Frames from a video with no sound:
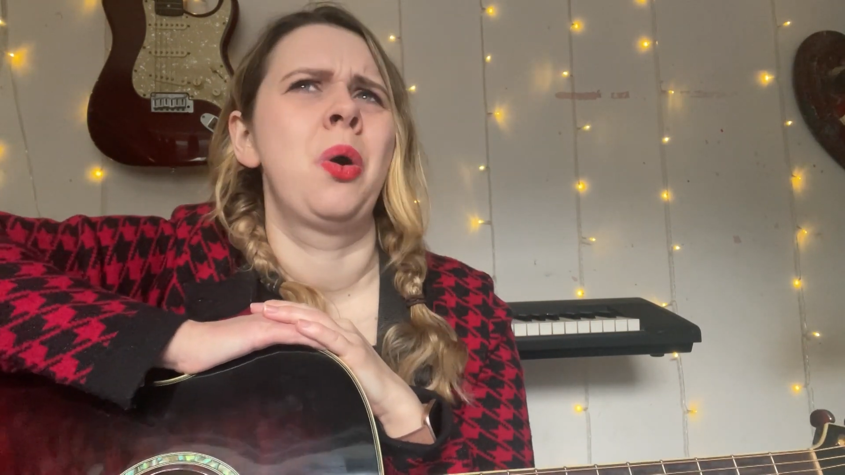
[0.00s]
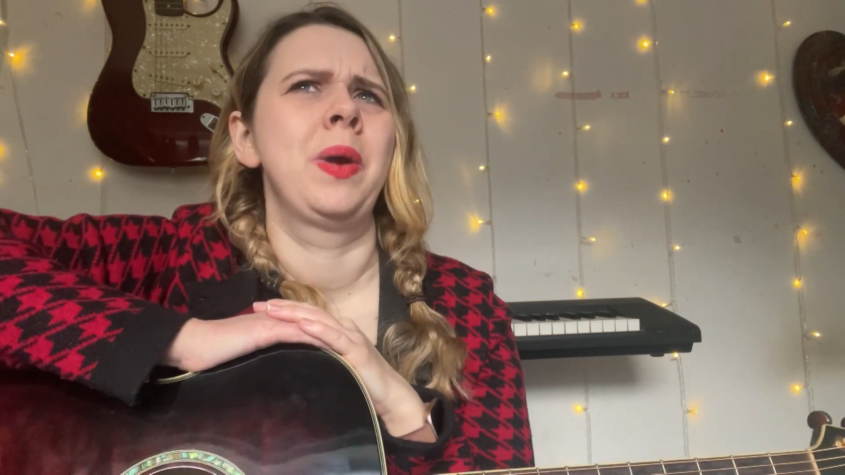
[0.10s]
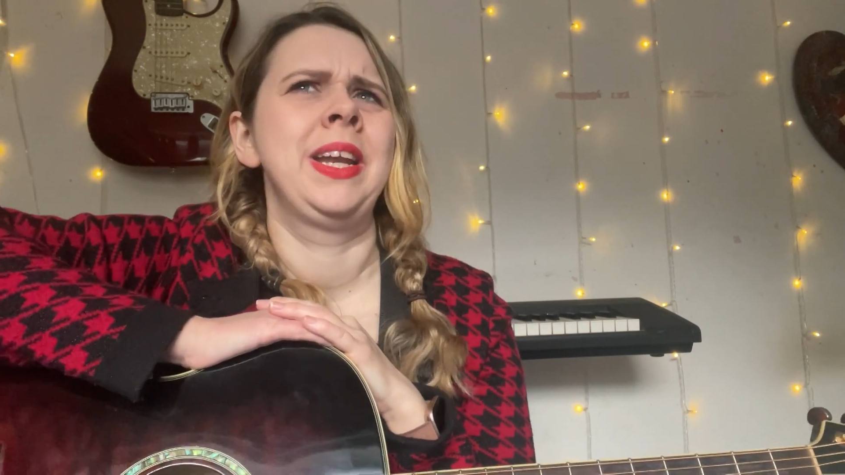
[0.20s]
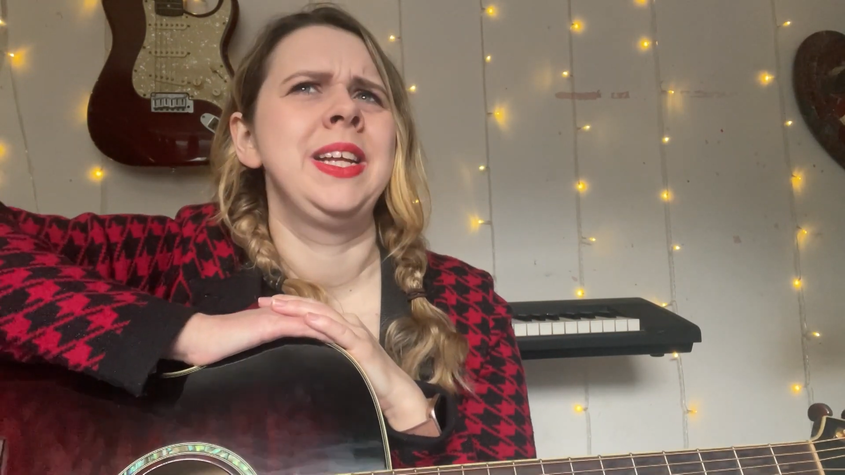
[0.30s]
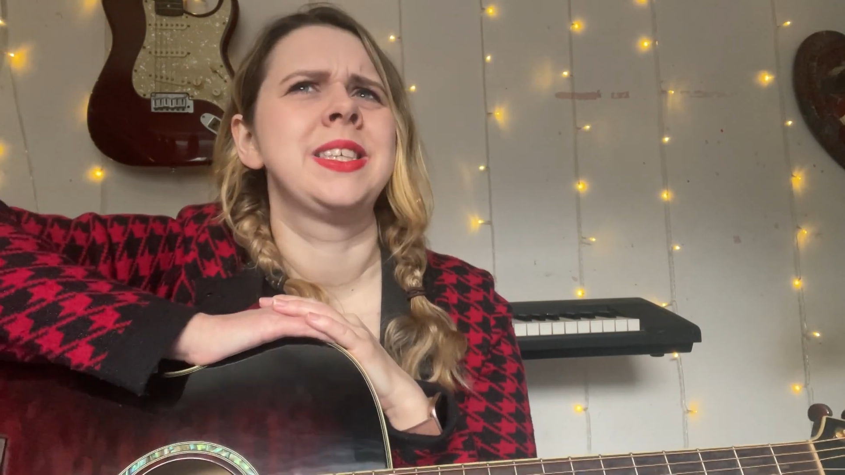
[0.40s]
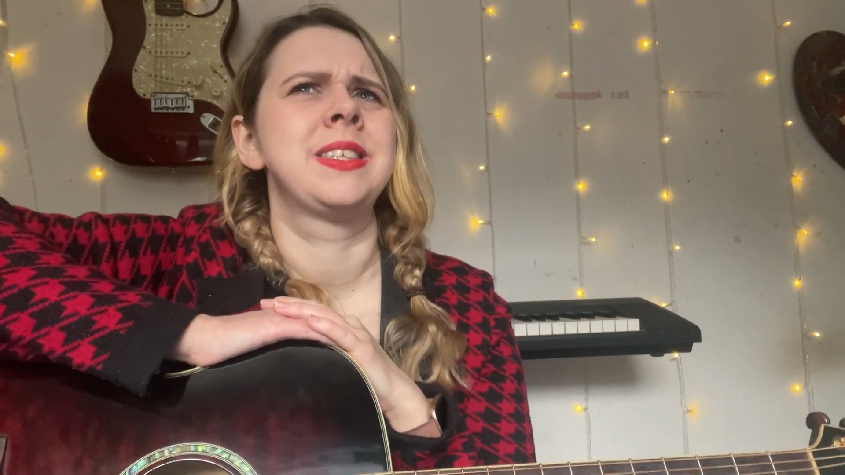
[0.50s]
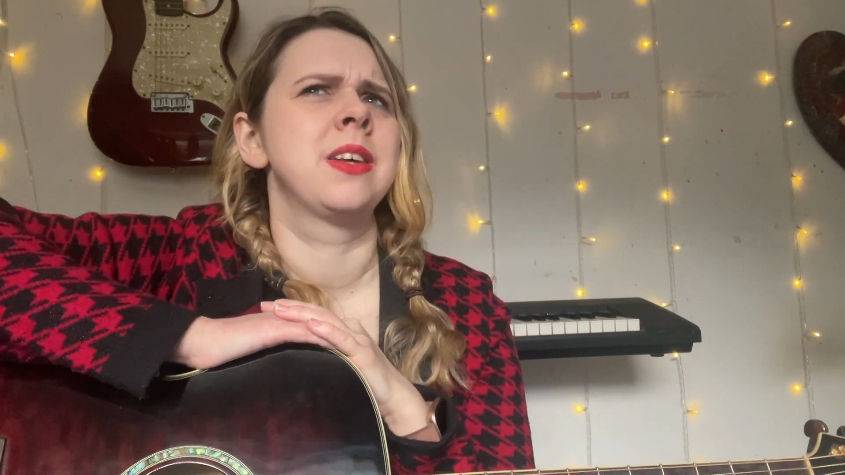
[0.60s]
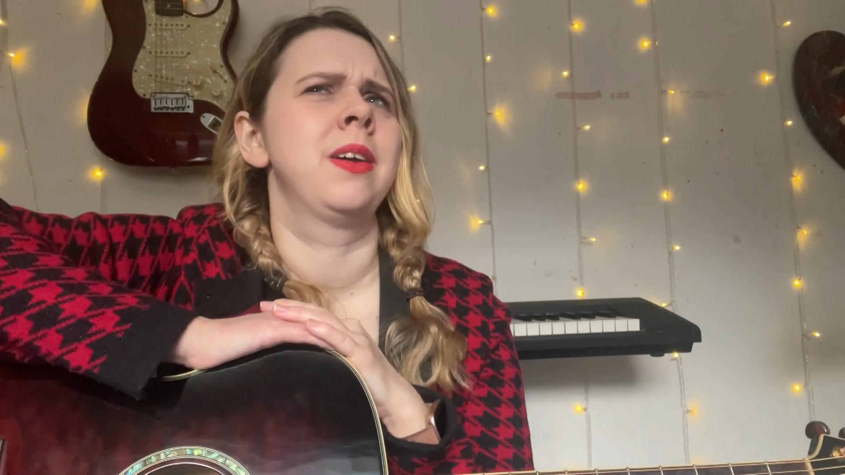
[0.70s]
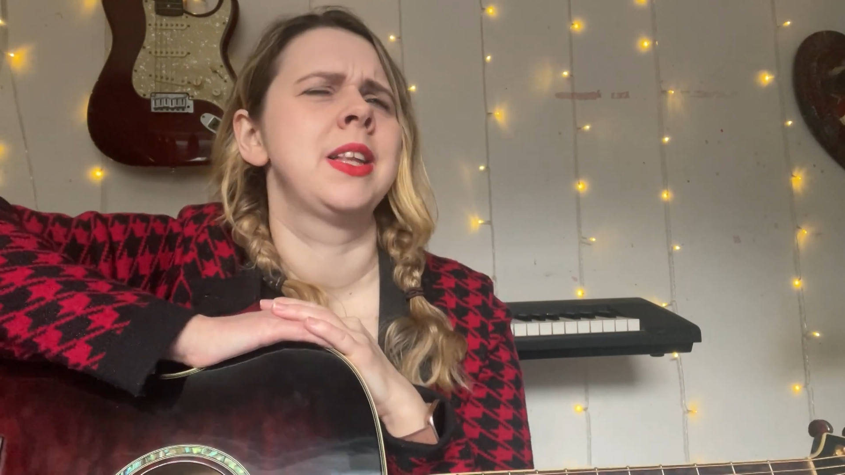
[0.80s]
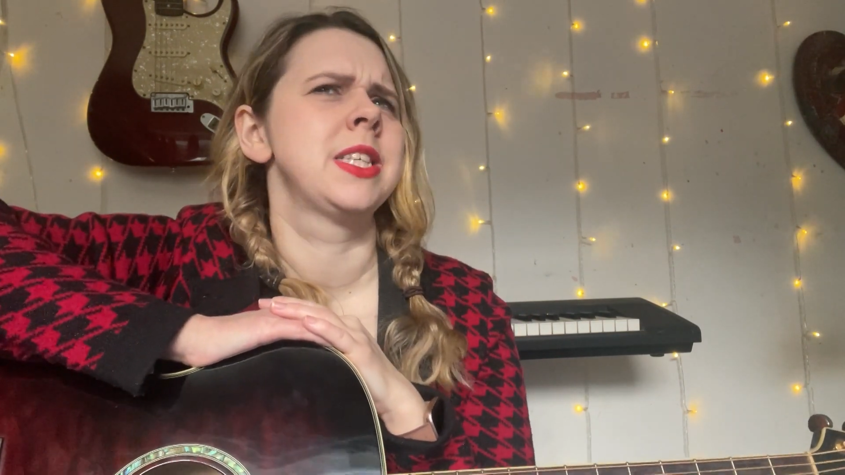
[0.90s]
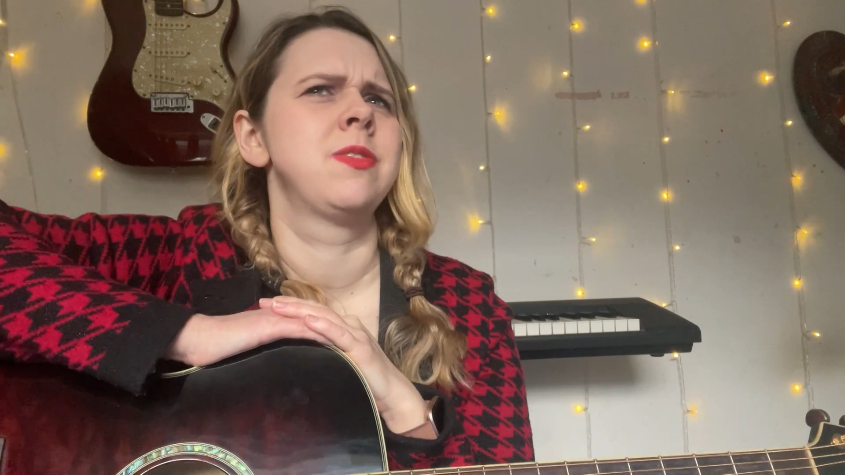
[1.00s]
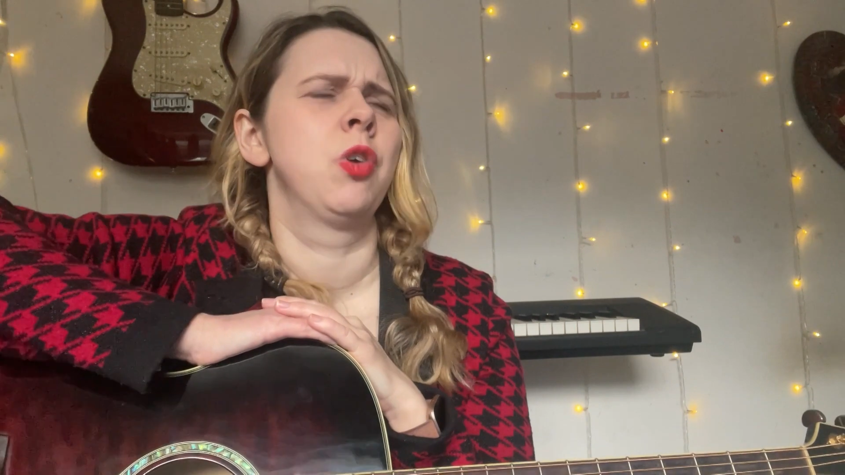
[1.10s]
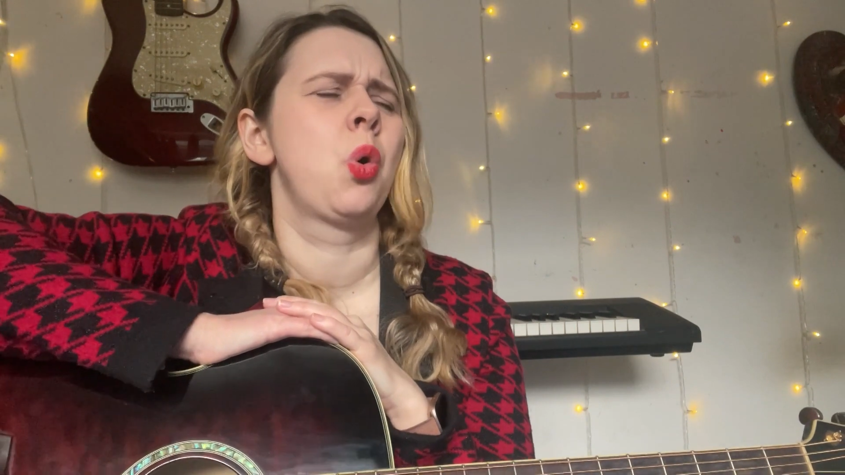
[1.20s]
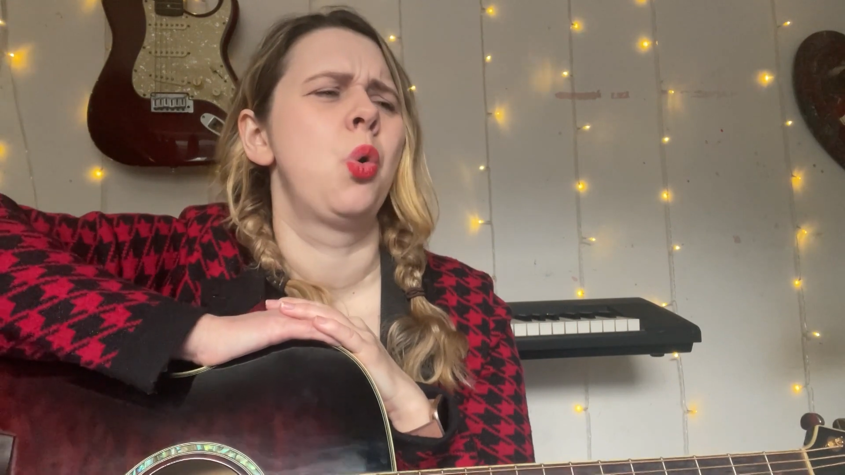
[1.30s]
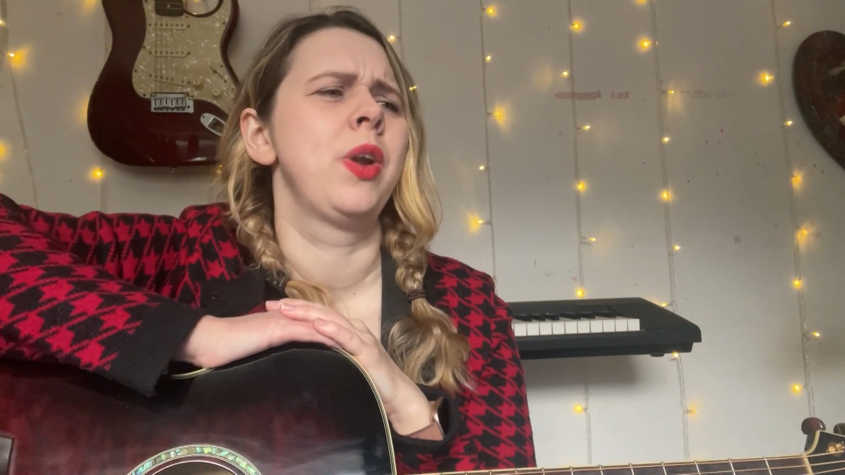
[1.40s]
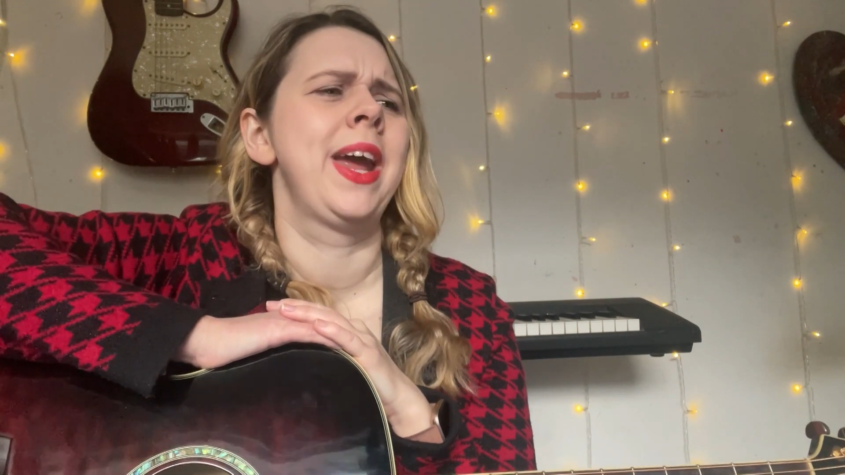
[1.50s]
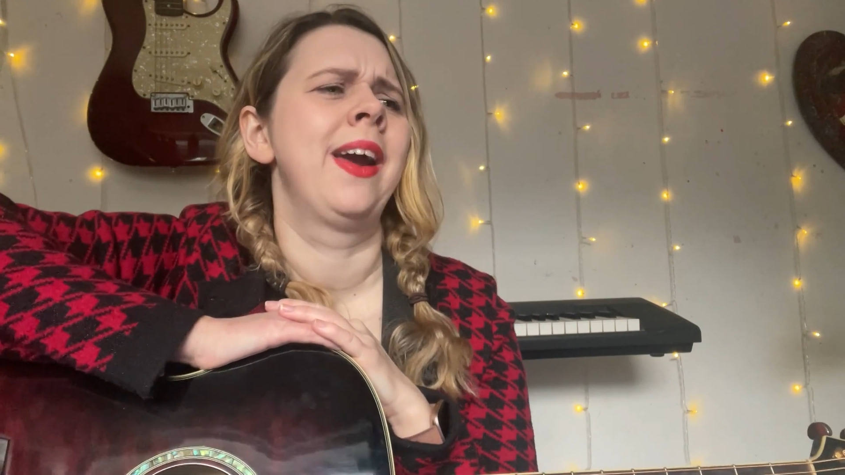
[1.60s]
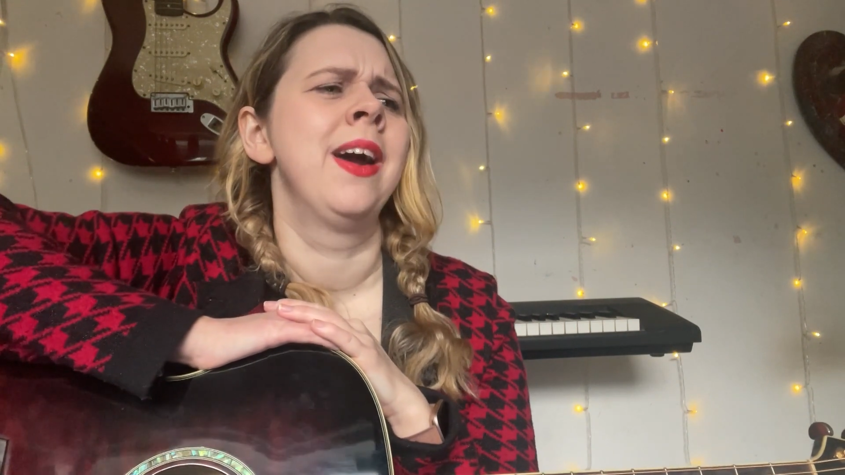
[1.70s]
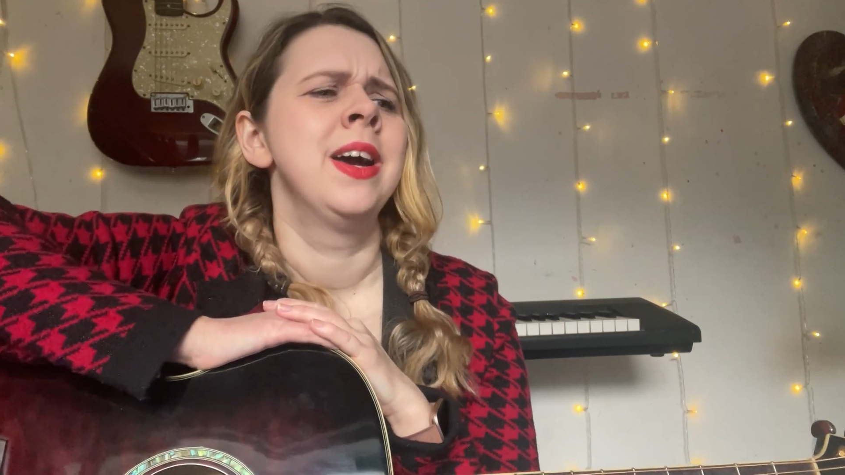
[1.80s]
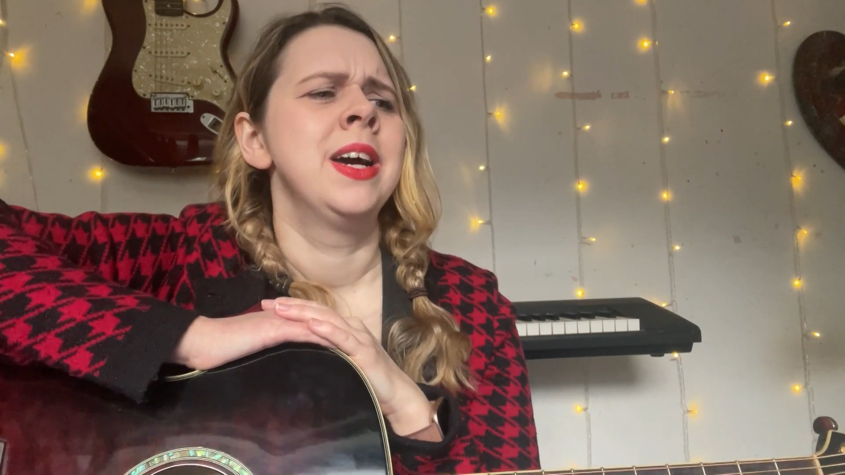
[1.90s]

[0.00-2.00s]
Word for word: Oh, it needs this recording,